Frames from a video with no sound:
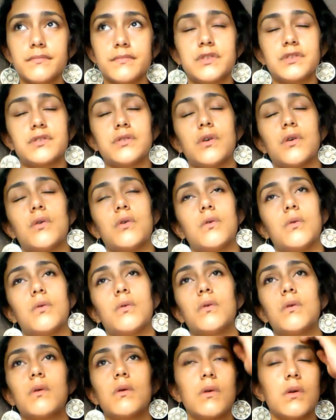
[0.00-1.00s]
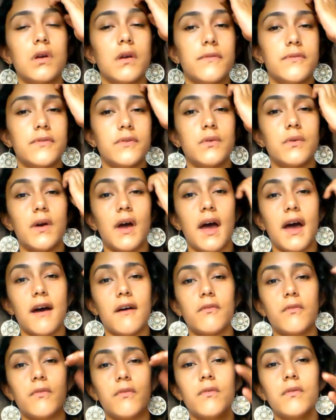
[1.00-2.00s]
So if you
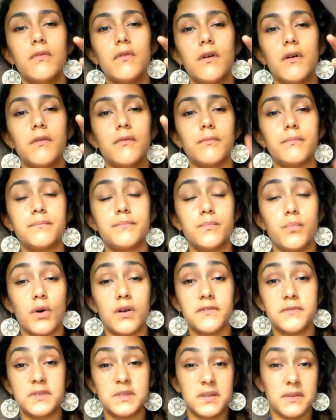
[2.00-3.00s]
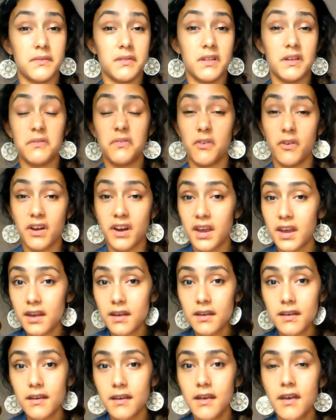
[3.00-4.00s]
have one specifically for
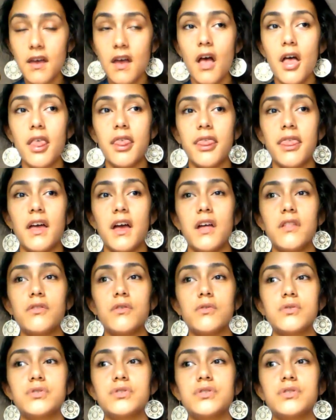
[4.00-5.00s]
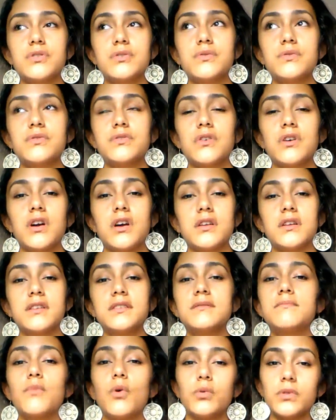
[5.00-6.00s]
running, then those shoes are already
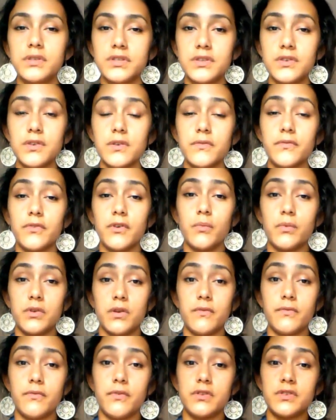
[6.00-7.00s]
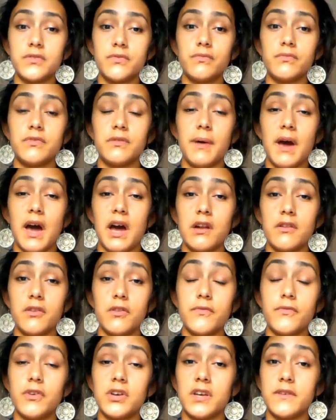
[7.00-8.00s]
molded to your foot when the pattern
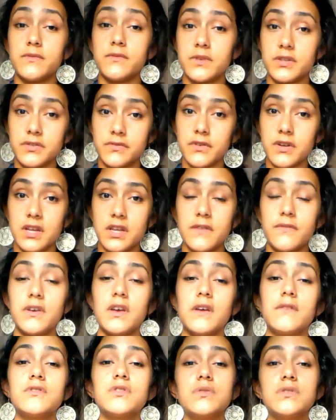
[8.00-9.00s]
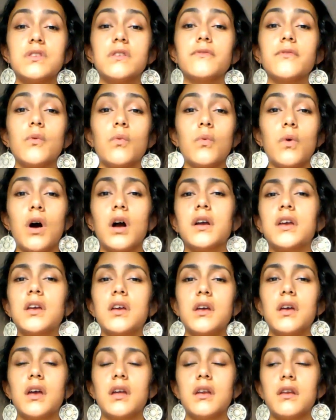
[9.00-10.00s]
your foot gives when it's running. If you have shoes that are for
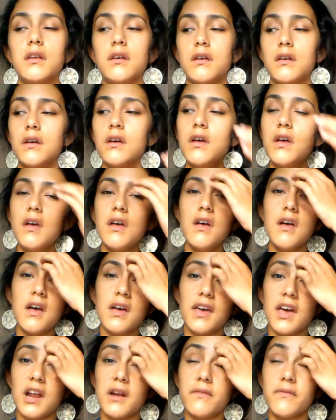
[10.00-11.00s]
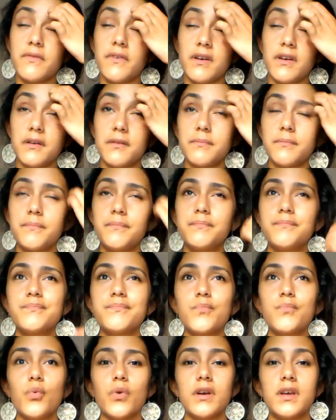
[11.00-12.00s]
walking and kind of
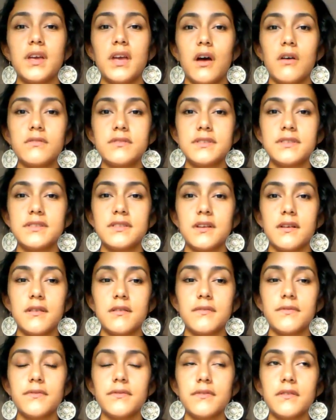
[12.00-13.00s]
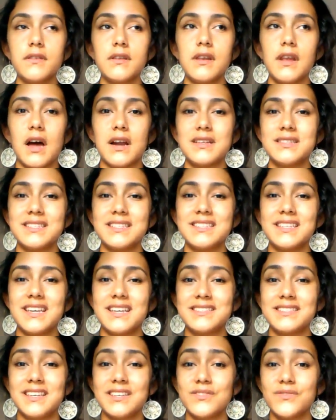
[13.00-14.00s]
working out and stuff, not as
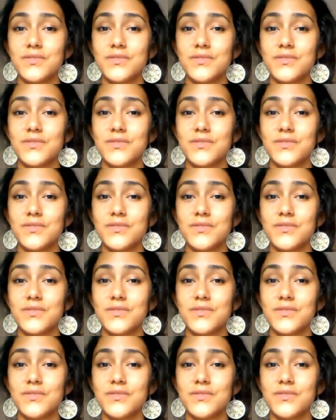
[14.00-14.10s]
intense as